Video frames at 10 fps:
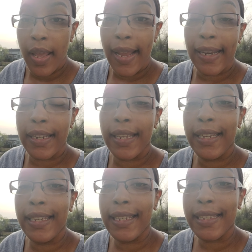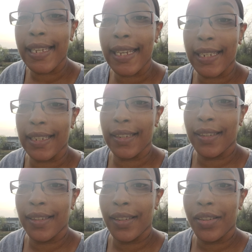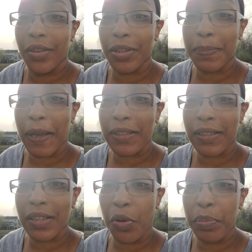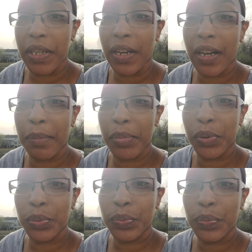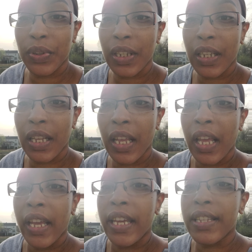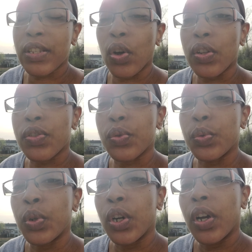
and he is in it, your spouse is going to be humble. He's going to